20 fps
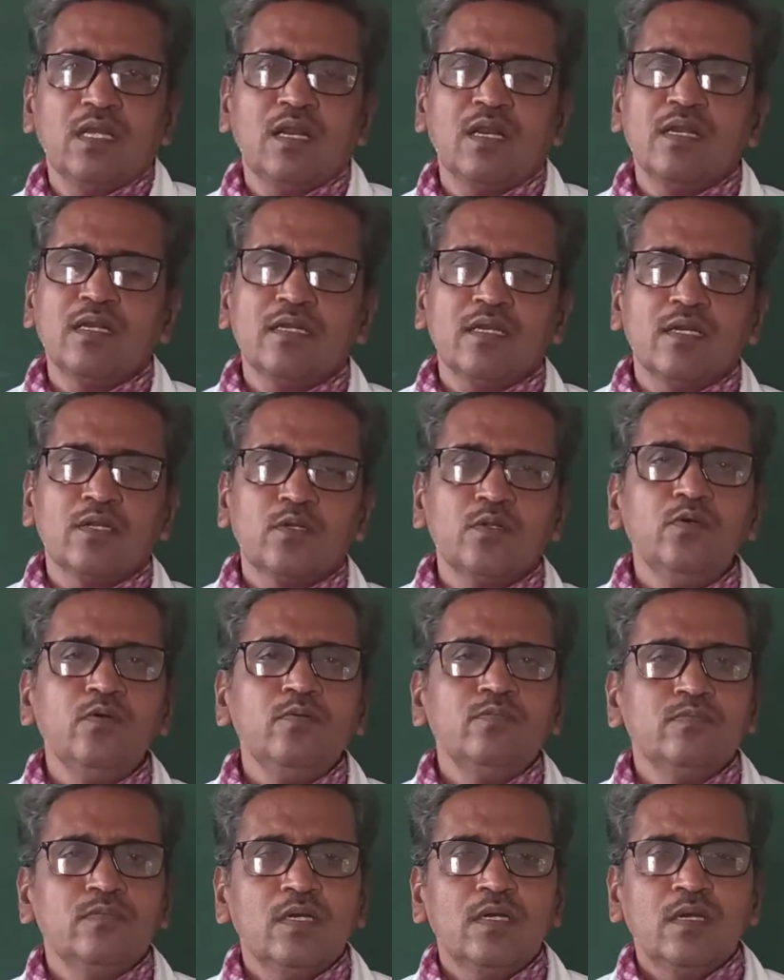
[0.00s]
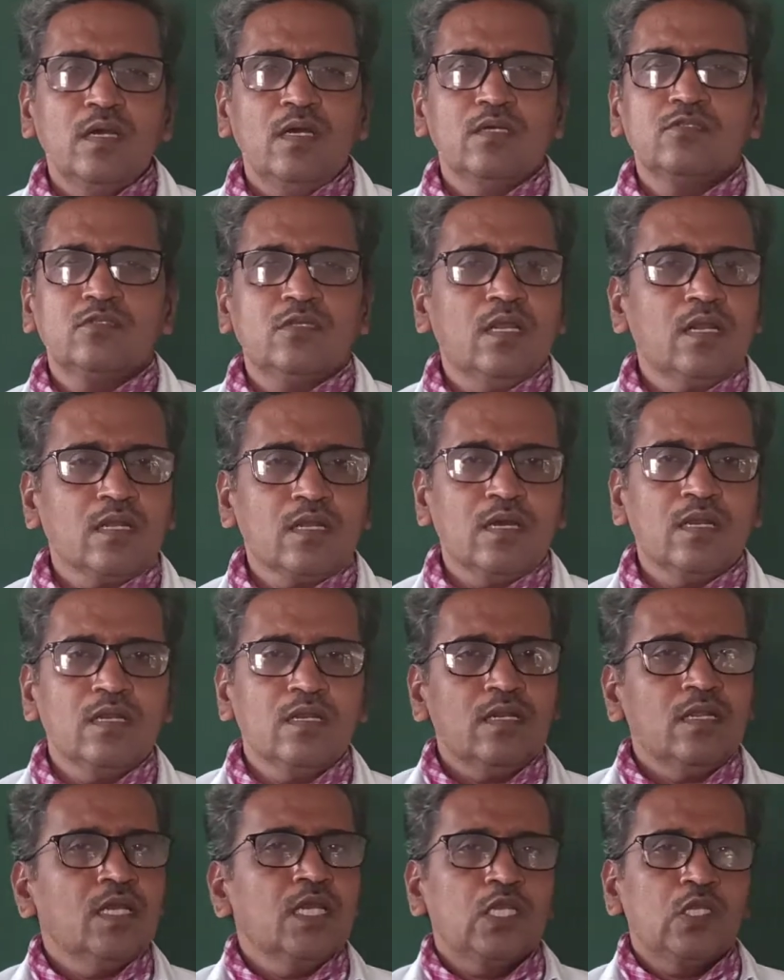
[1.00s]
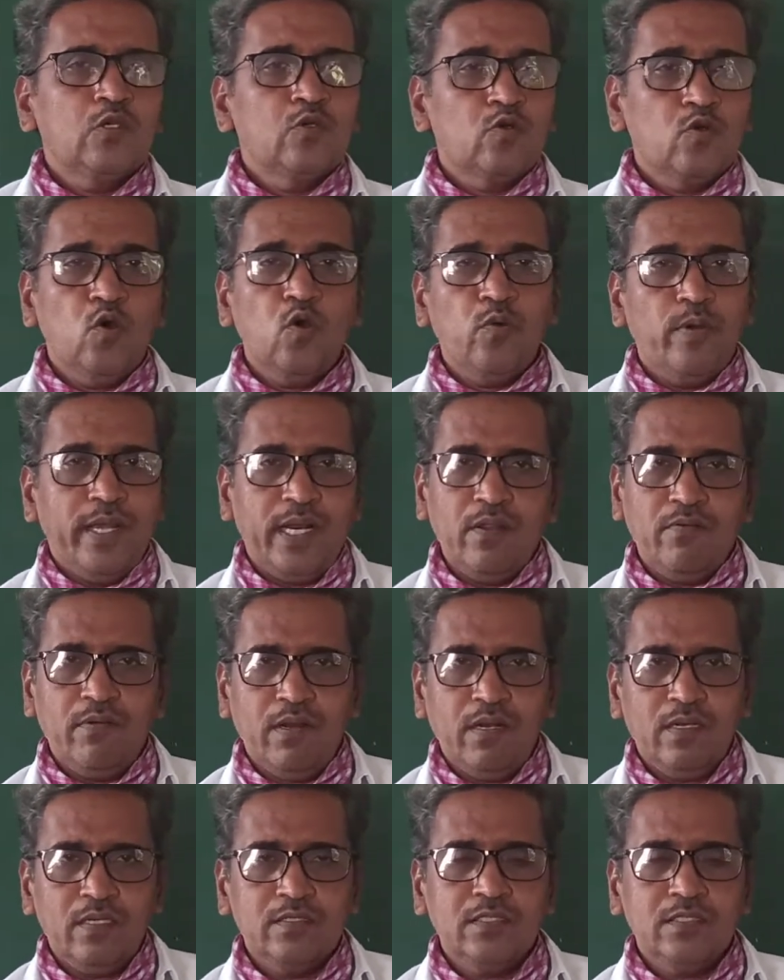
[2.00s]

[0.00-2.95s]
related to a circle you know very well.